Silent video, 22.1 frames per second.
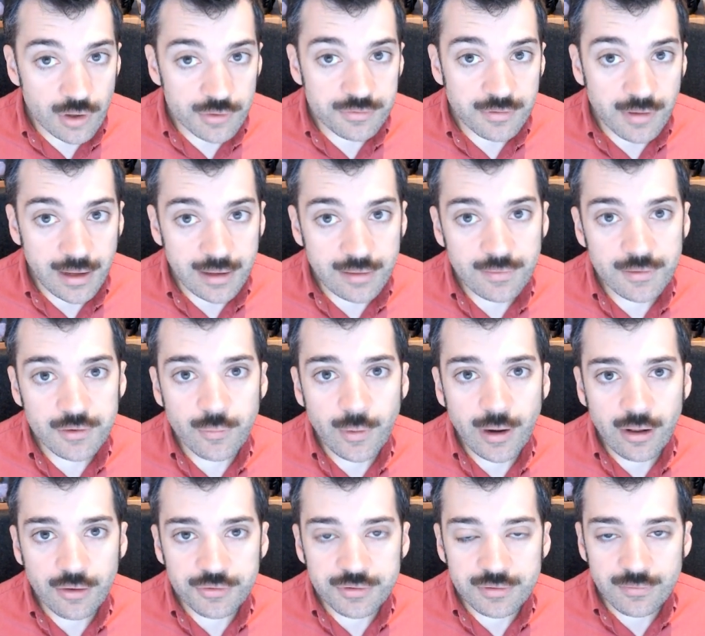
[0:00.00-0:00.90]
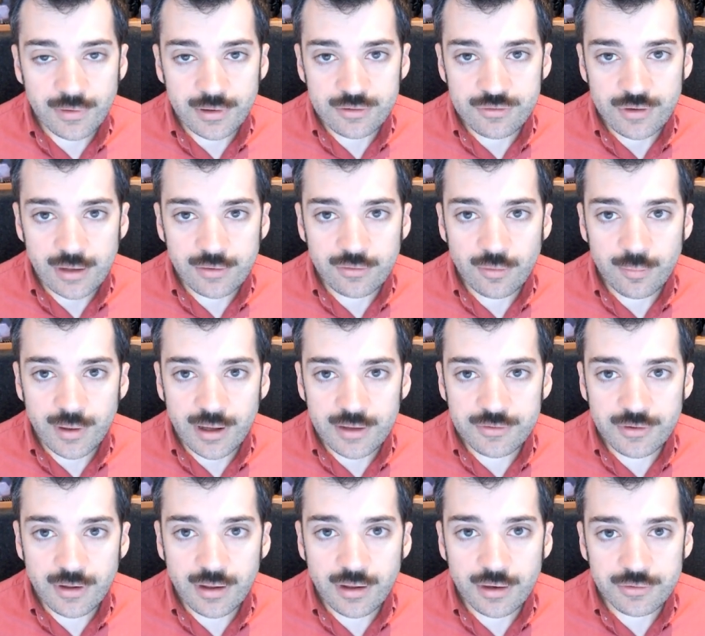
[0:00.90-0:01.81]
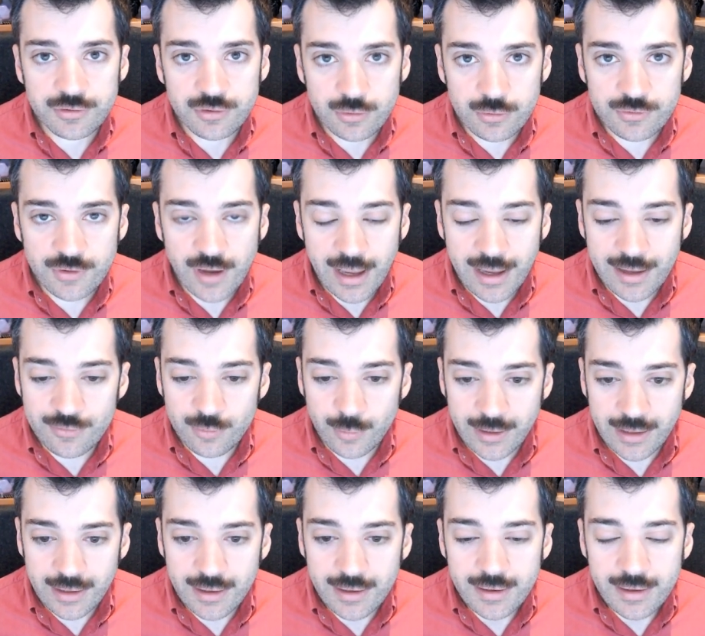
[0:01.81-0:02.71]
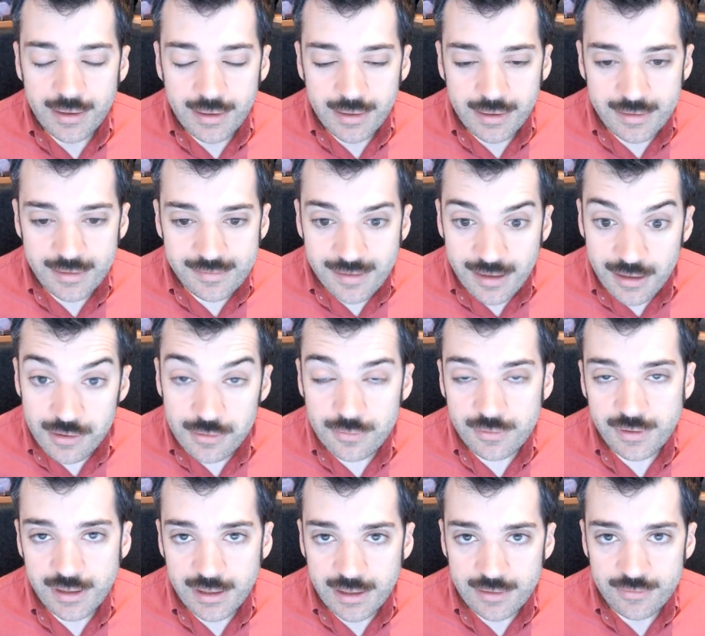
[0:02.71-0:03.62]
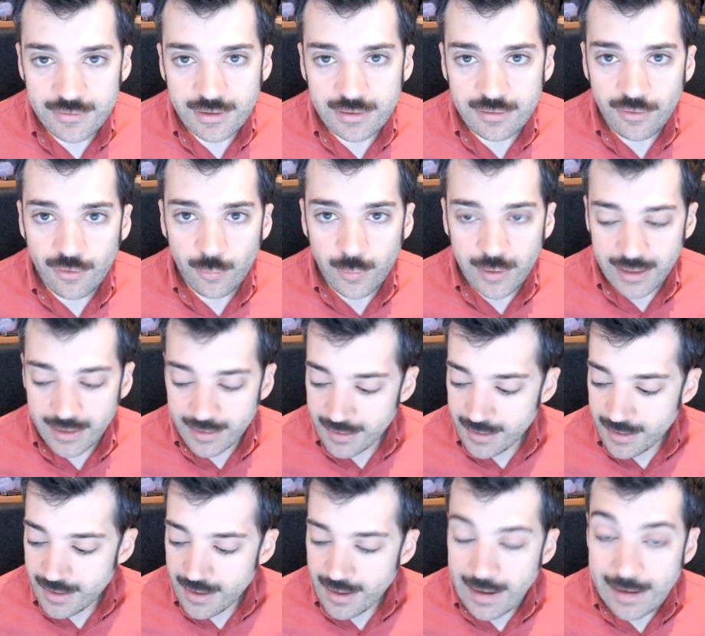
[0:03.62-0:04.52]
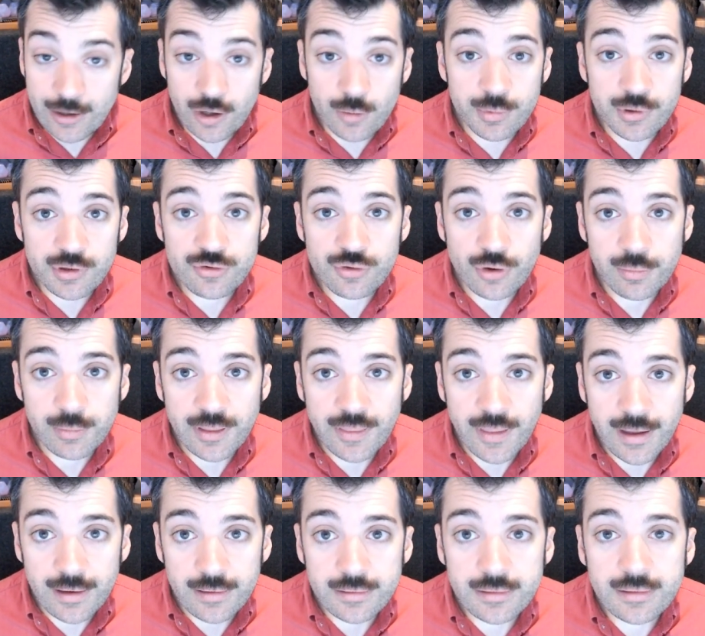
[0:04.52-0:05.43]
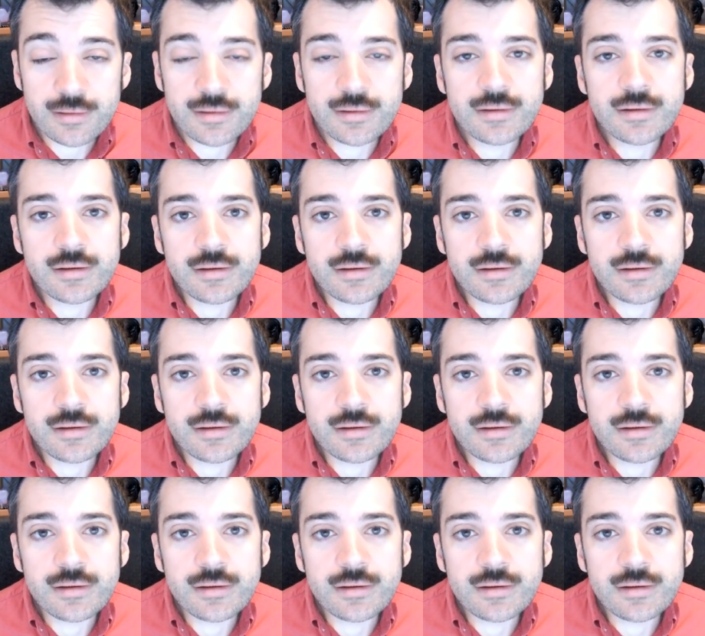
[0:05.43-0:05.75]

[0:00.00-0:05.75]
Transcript: most likely relatively gentle puzzle on Tuesday as we continue to ease into the week. I hope you join me then.